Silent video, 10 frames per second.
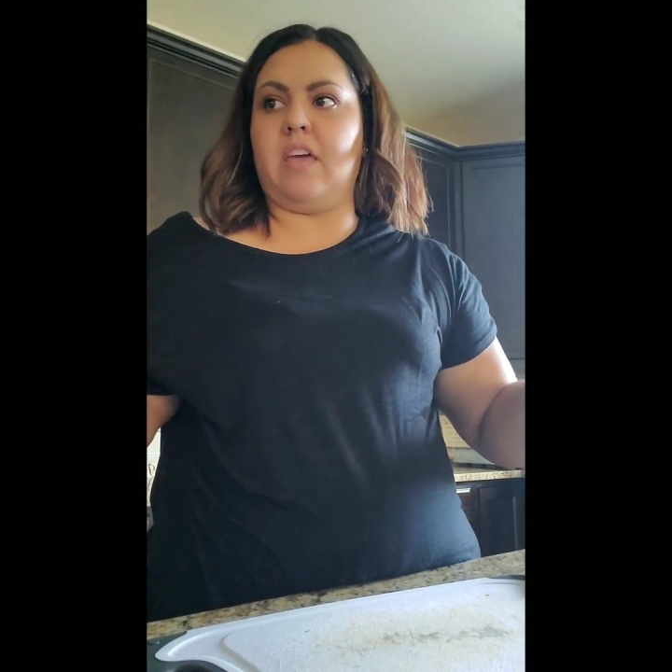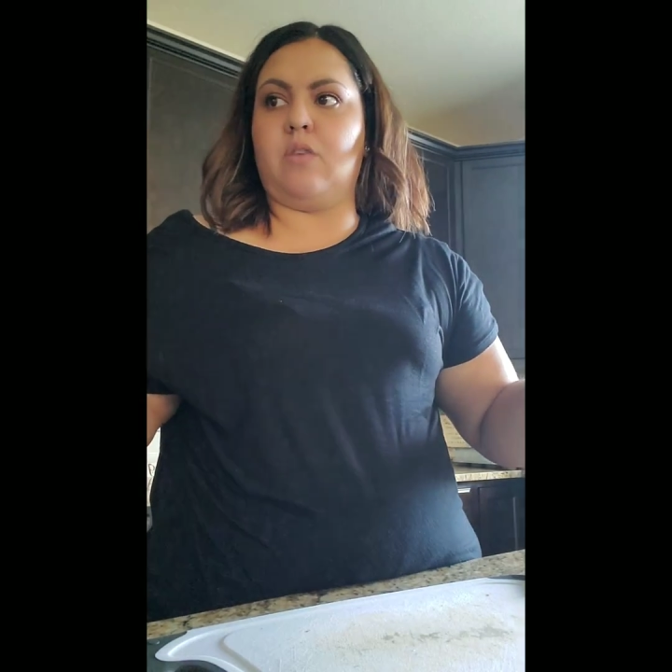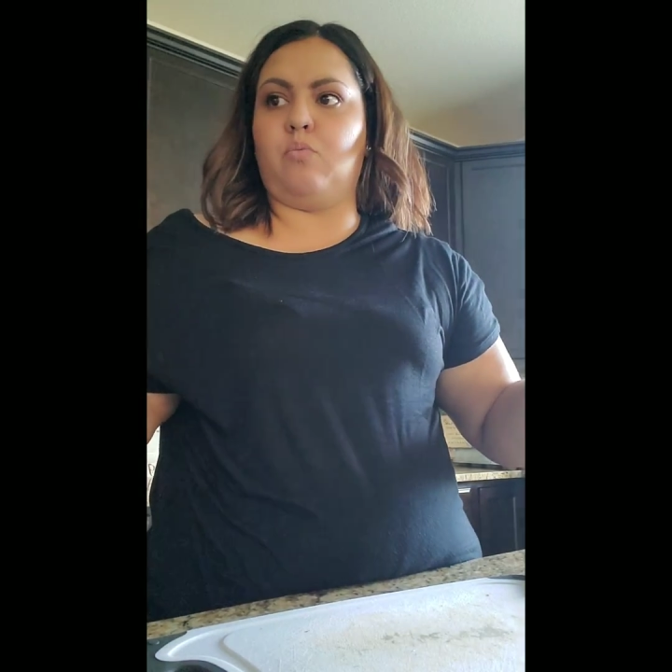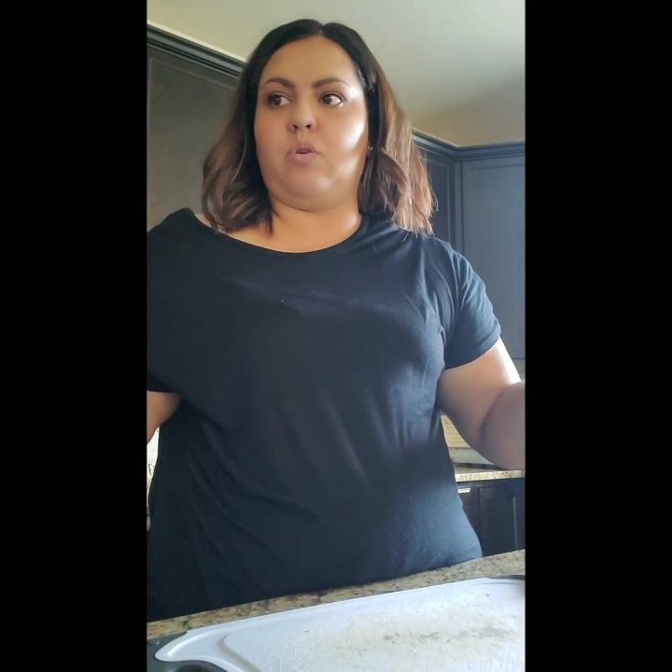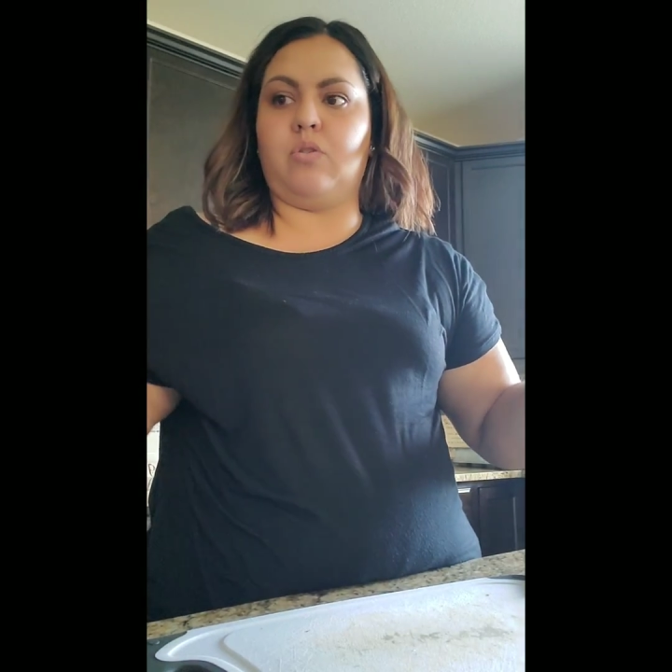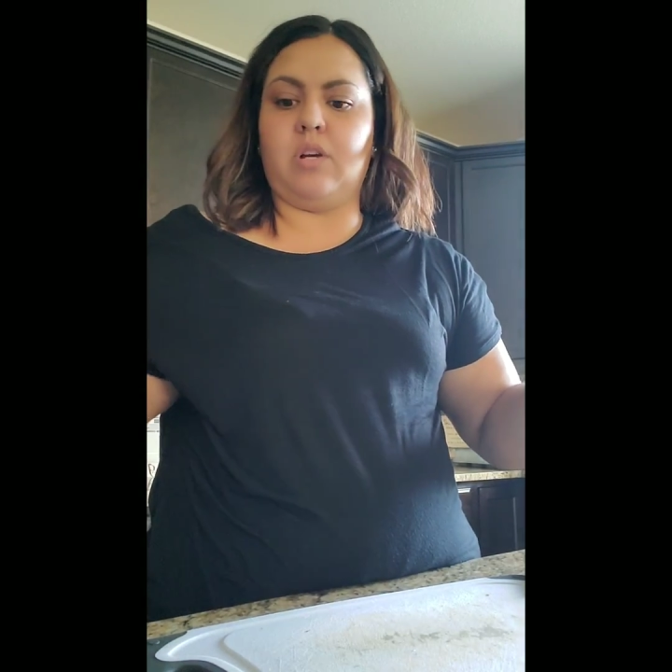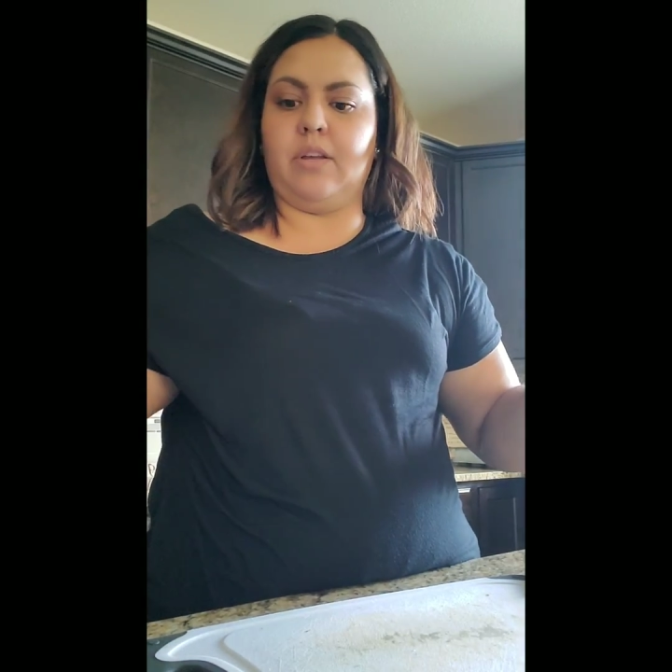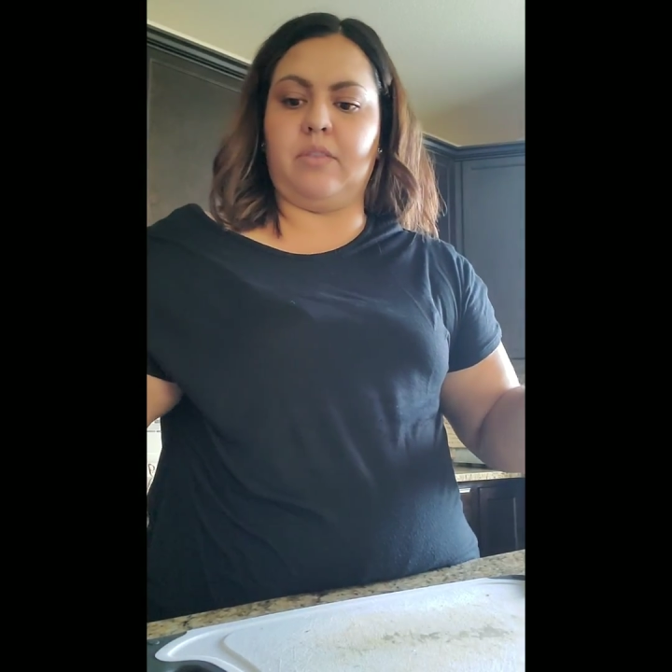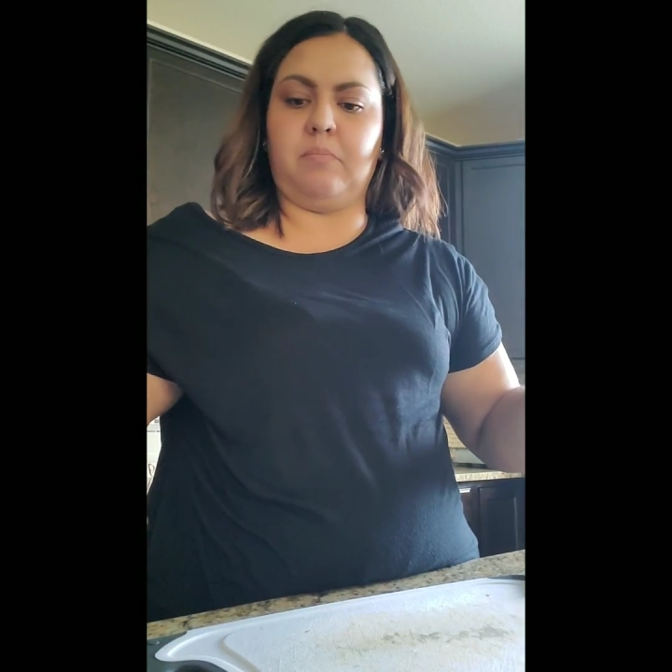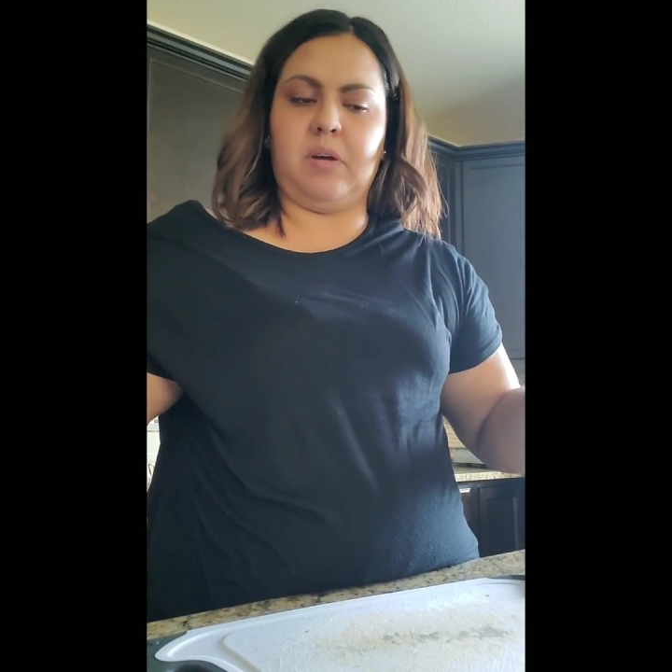then we'll
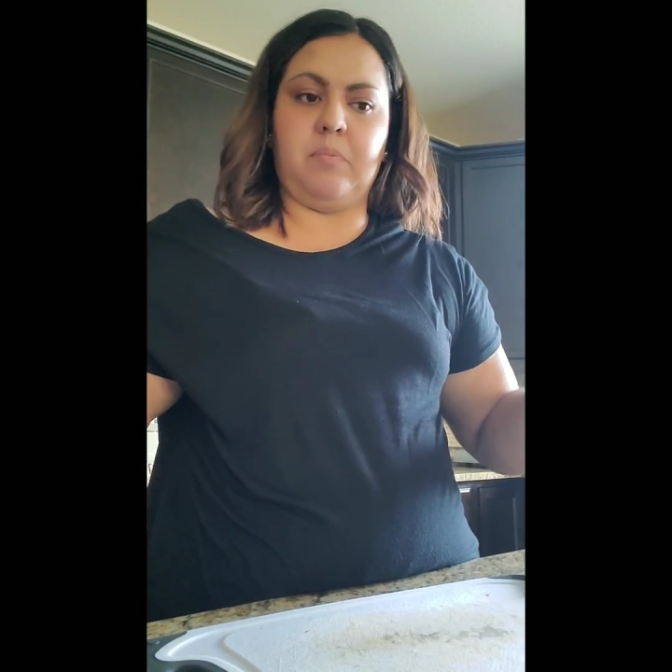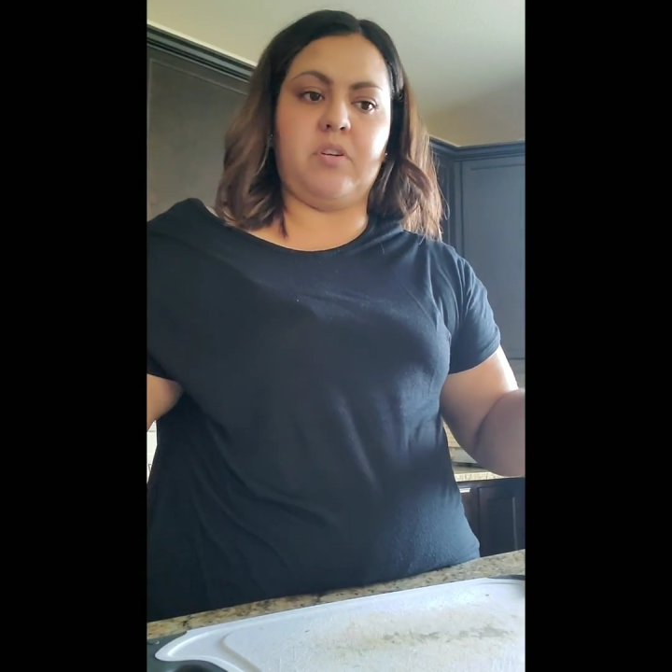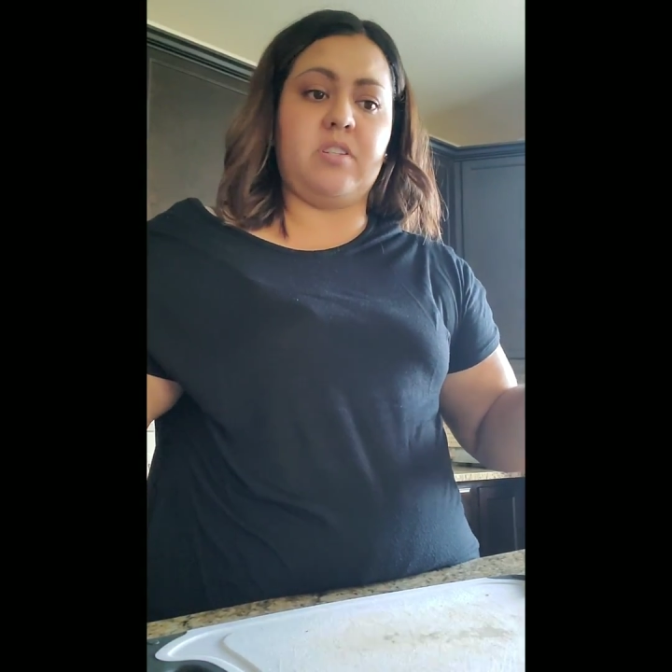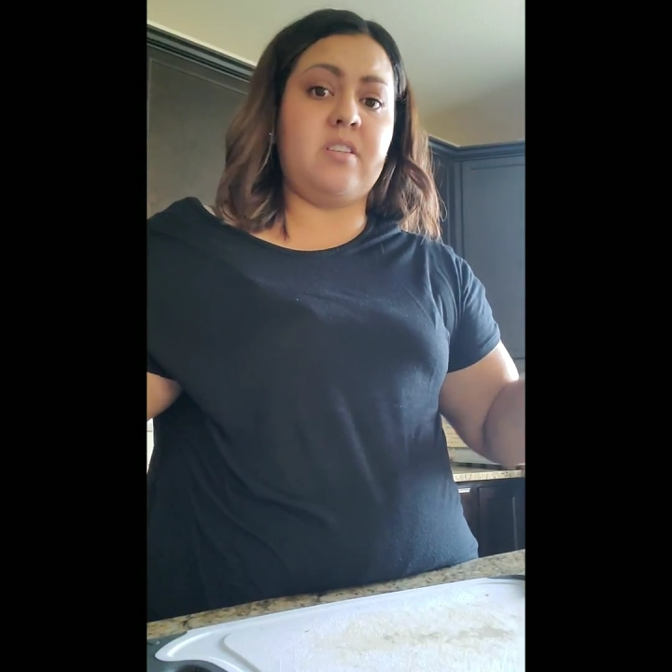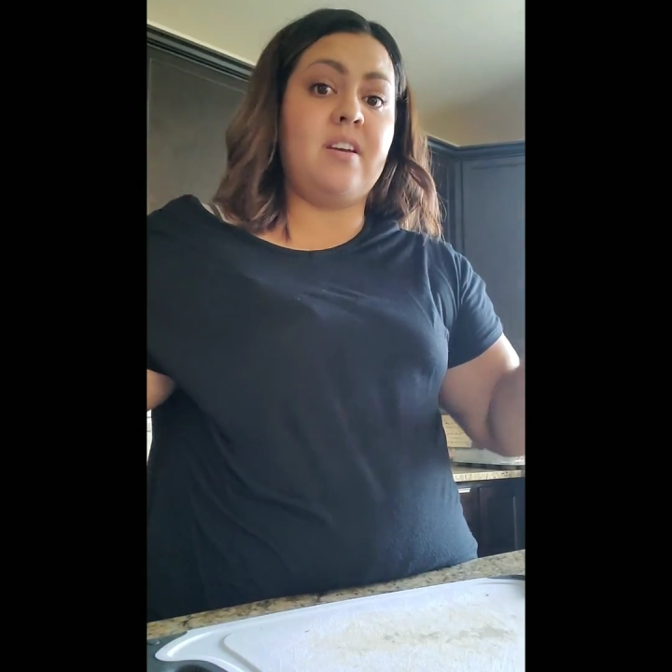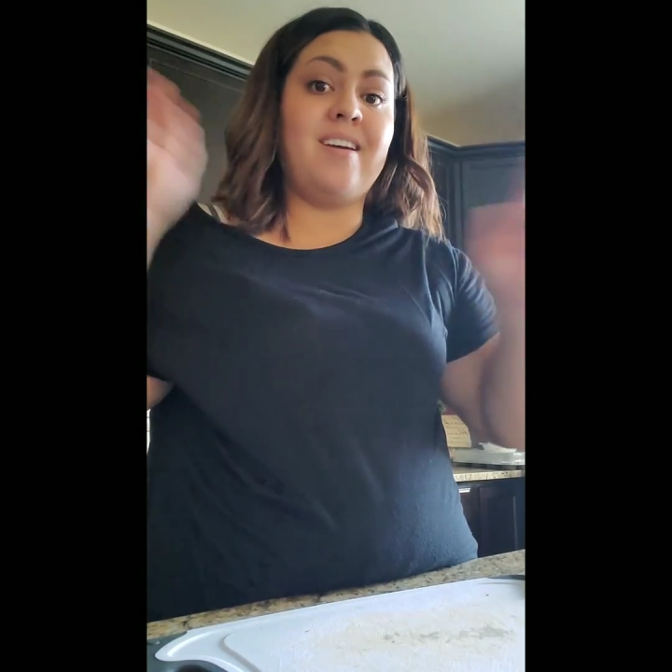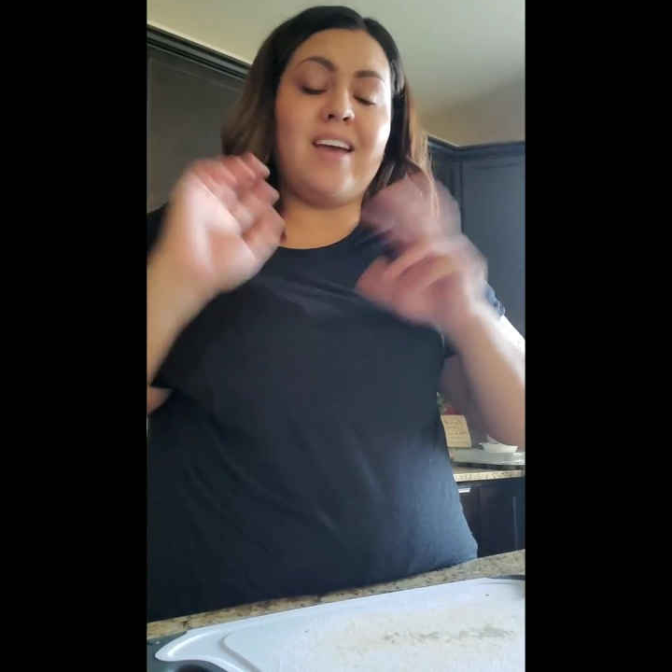cut the peppers